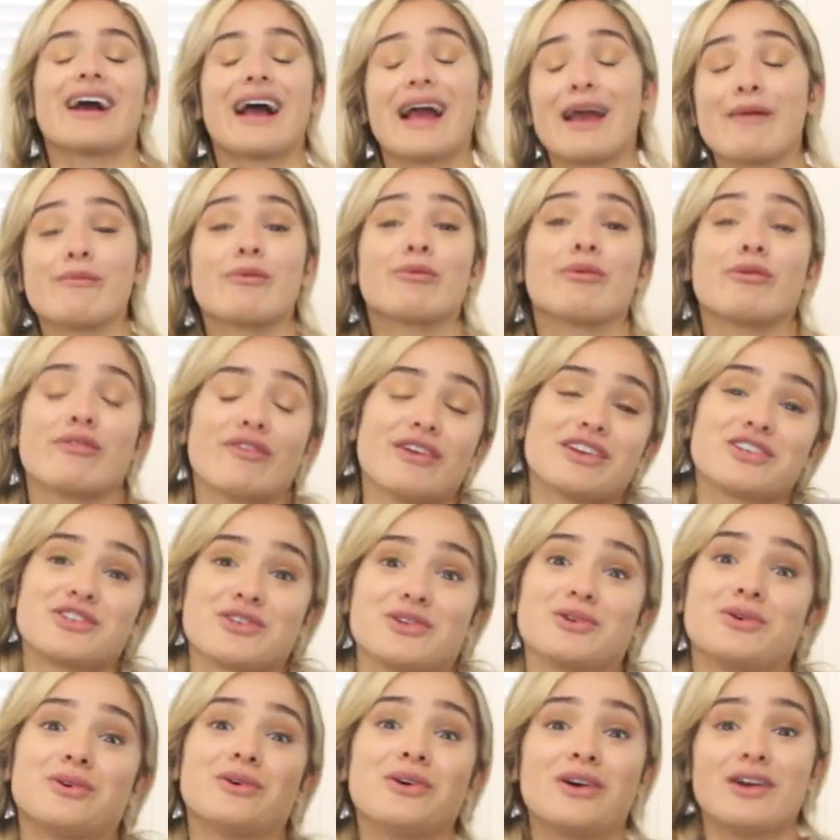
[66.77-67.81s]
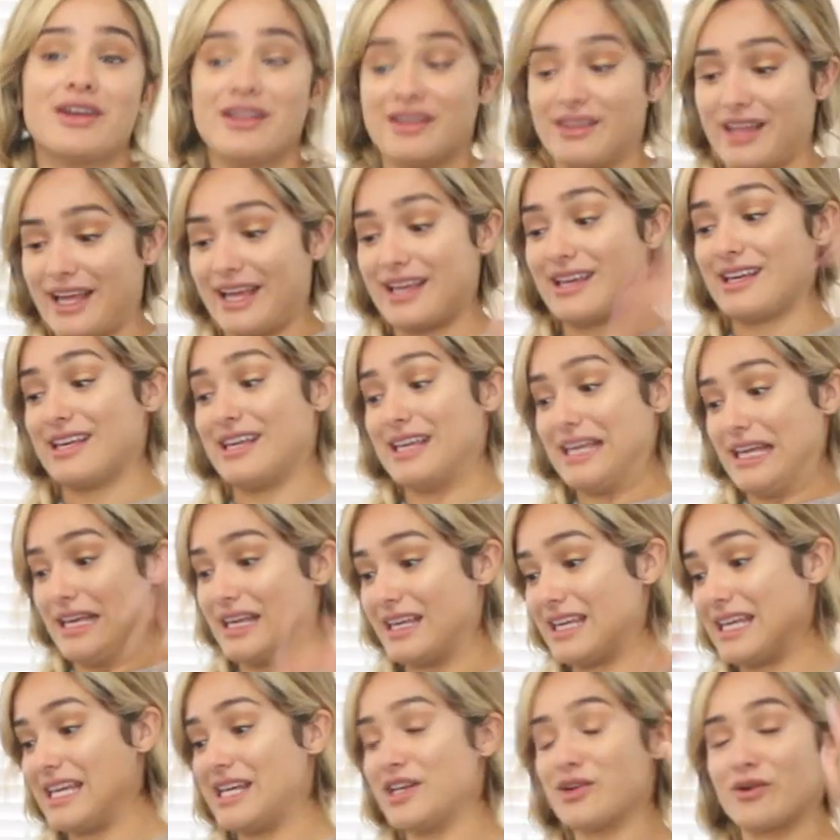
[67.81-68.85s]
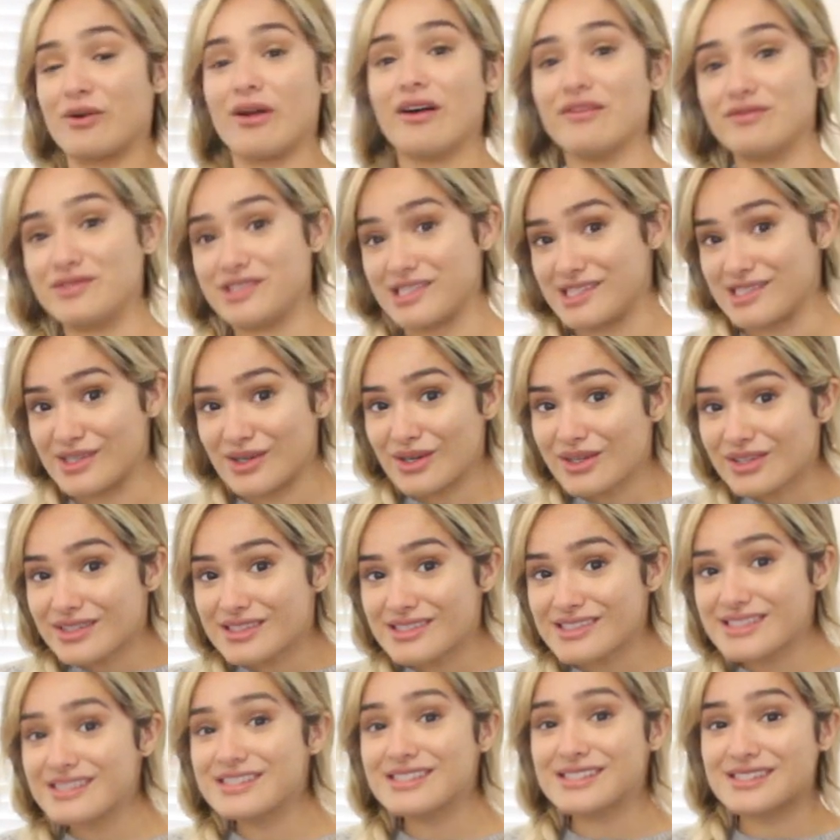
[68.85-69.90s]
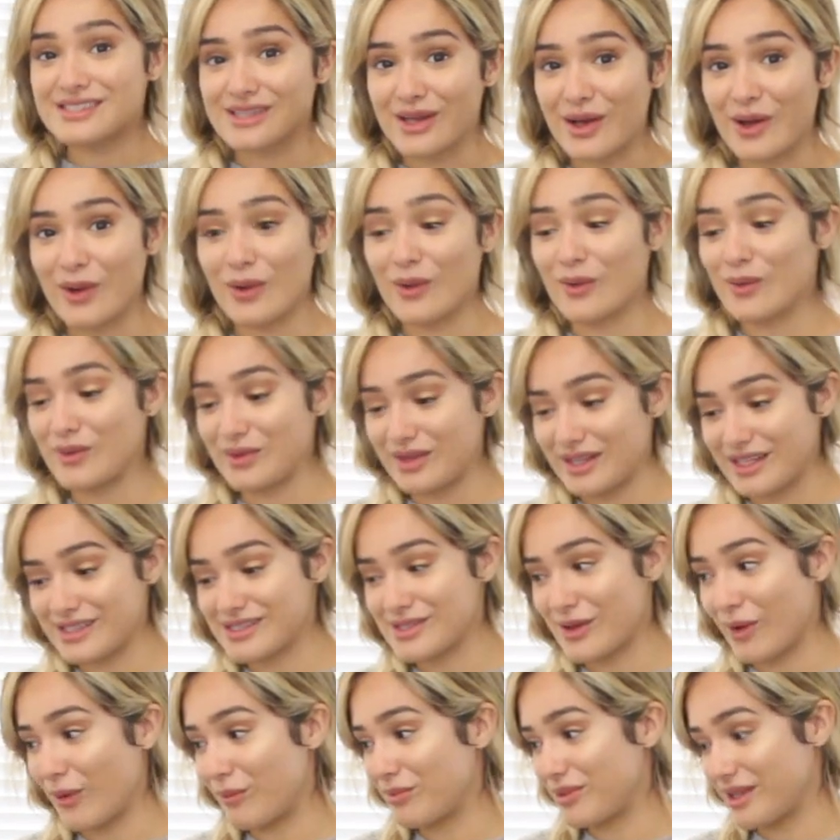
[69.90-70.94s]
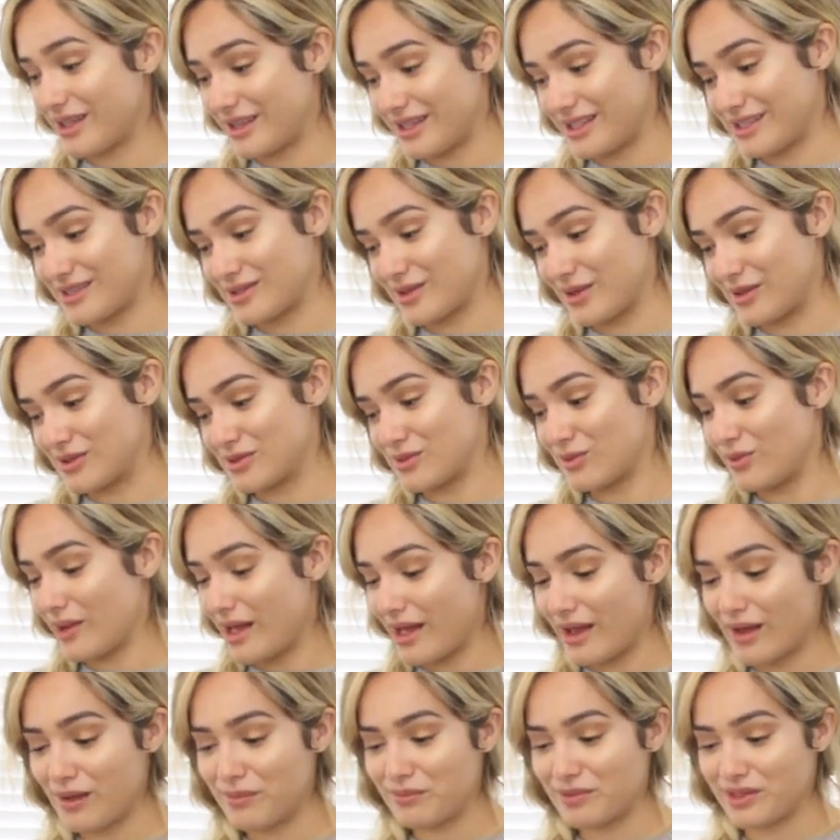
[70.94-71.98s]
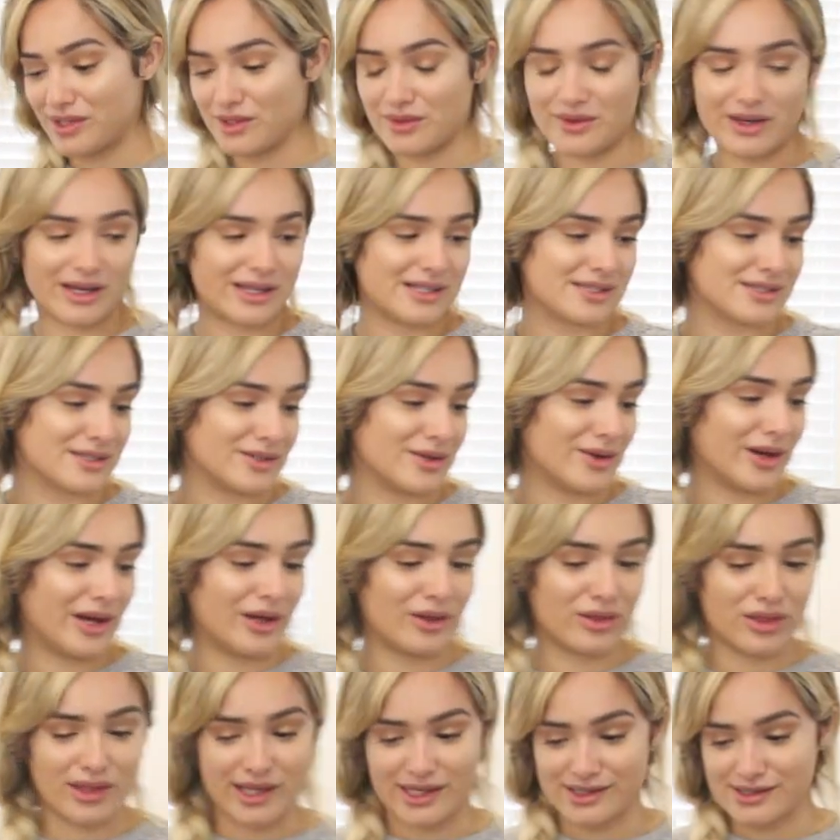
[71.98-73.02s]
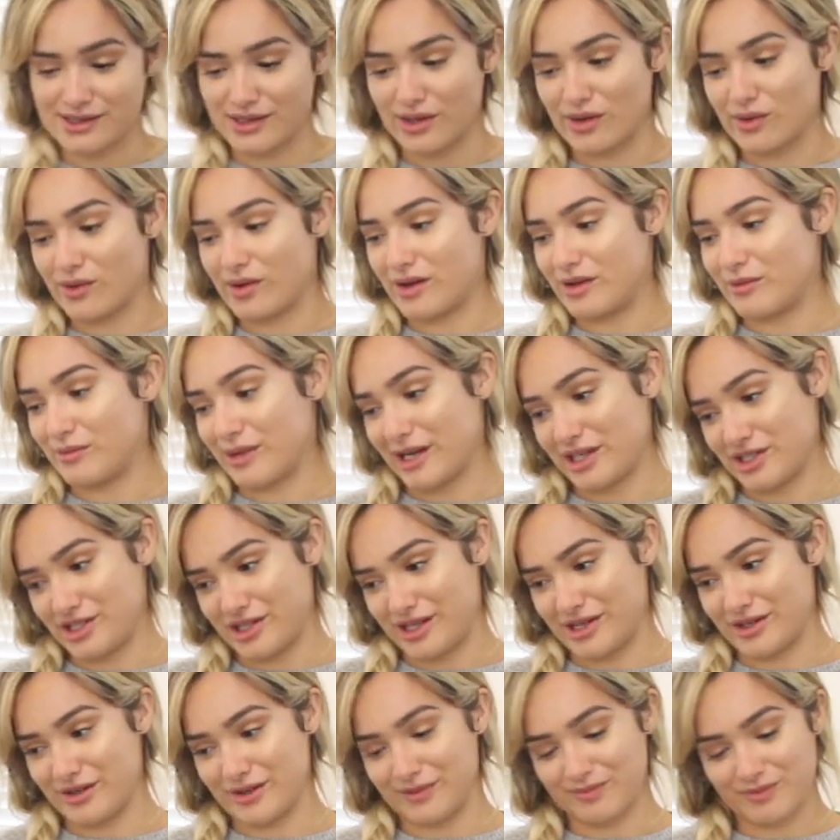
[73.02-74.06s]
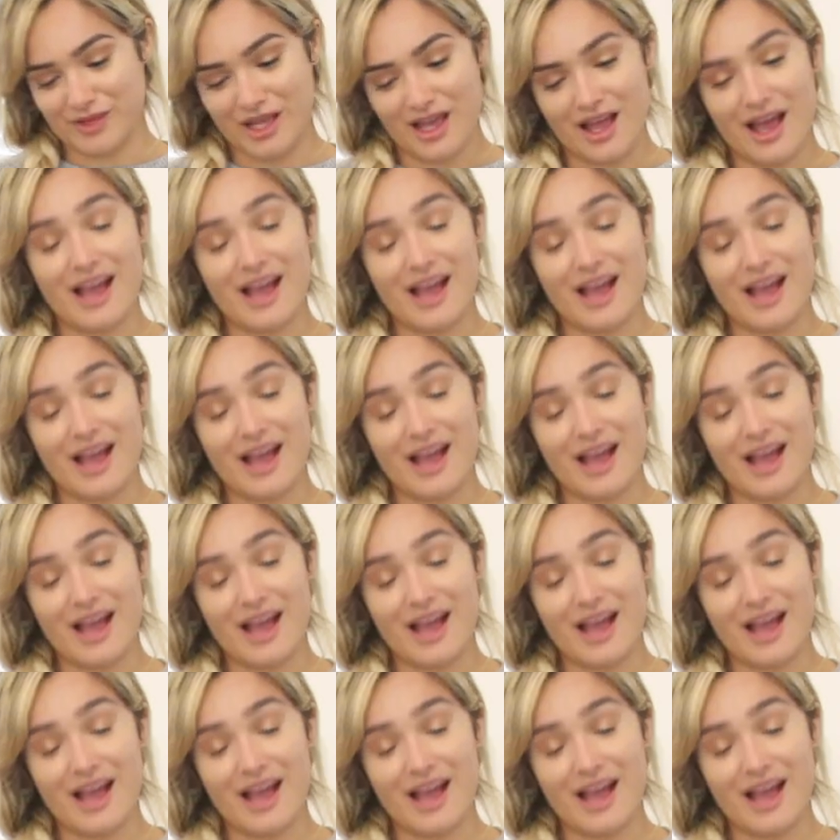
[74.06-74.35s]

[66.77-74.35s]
I am a professional, like, eater of desserts. So let's hope that this goes well, but you guys know how things go on my channel.